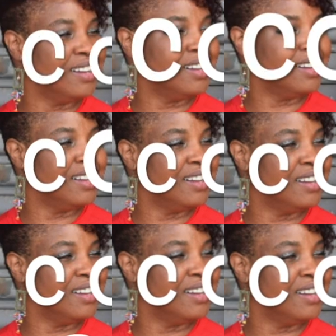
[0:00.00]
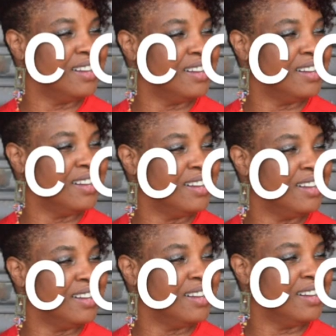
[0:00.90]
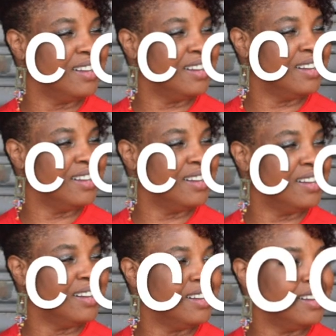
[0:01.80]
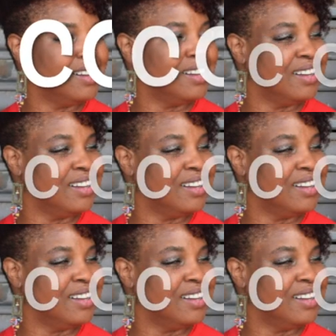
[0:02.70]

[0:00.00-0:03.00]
[no speech]